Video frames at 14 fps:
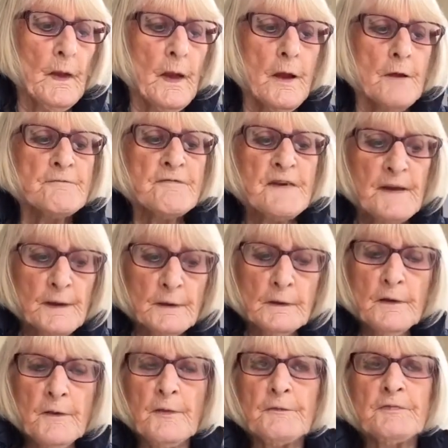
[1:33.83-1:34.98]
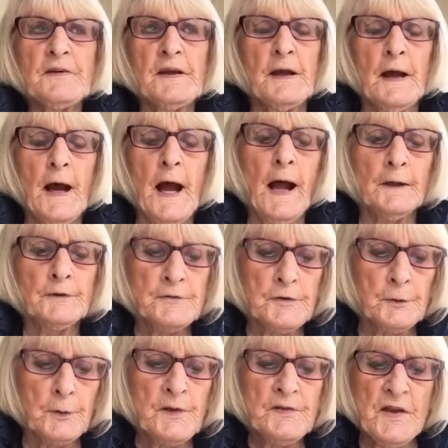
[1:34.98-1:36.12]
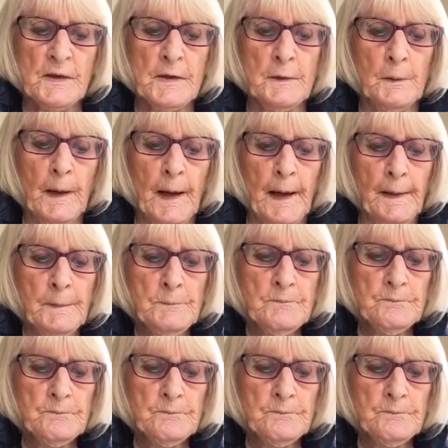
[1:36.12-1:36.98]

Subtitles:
Feel the fear and do it anyway.